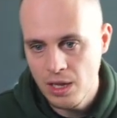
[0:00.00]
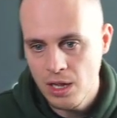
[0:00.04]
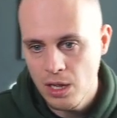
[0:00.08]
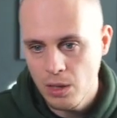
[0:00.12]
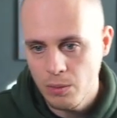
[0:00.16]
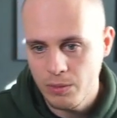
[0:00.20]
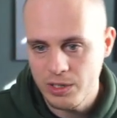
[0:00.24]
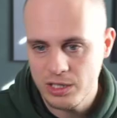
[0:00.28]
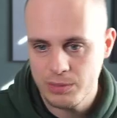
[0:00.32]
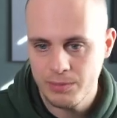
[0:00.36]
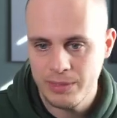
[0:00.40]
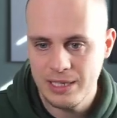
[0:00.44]

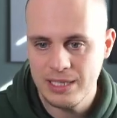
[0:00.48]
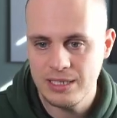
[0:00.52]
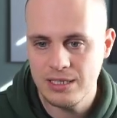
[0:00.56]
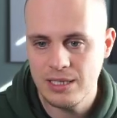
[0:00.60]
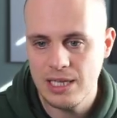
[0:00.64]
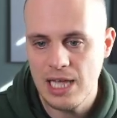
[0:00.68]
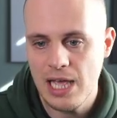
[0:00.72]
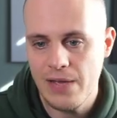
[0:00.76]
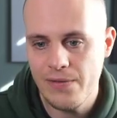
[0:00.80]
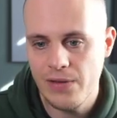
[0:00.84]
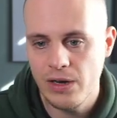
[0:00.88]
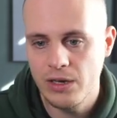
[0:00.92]
Which means that
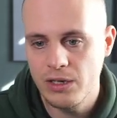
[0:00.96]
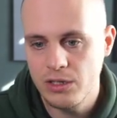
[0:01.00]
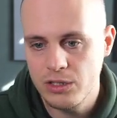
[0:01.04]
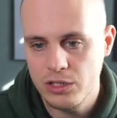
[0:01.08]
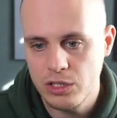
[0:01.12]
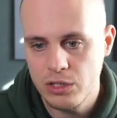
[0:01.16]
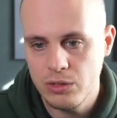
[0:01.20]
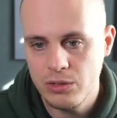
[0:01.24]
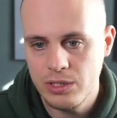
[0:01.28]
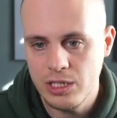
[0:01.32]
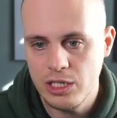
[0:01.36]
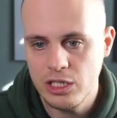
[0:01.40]
even on a
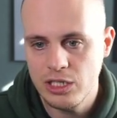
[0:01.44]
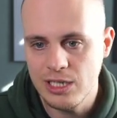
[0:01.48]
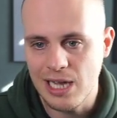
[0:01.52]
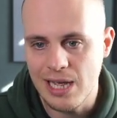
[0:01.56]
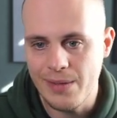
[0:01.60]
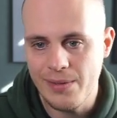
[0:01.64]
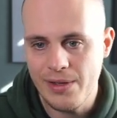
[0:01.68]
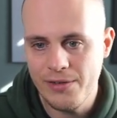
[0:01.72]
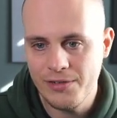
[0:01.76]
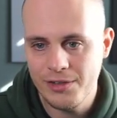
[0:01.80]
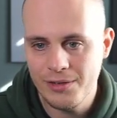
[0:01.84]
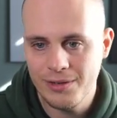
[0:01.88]
2D shape,
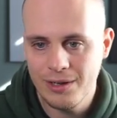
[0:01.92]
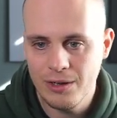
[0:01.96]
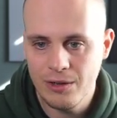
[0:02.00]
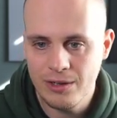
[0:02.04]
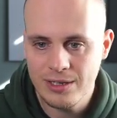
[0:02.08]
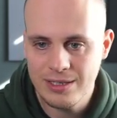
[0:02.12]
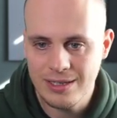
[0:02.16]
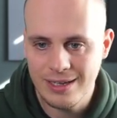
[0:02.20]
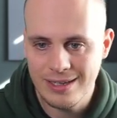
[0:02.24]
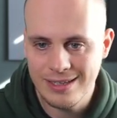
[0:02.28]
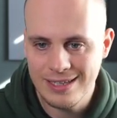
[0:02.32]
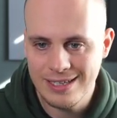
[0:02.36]
even though it
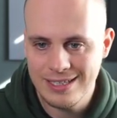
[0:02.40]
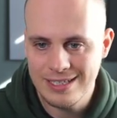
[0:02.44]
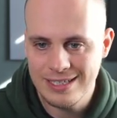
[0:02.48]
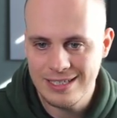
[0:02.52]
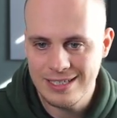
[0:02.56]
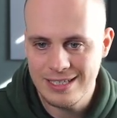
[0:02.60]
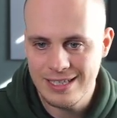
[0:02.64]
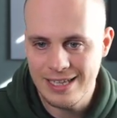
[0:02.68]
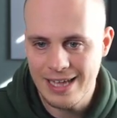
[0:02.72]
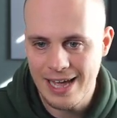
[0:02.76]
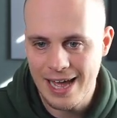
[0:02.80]
looks like this is the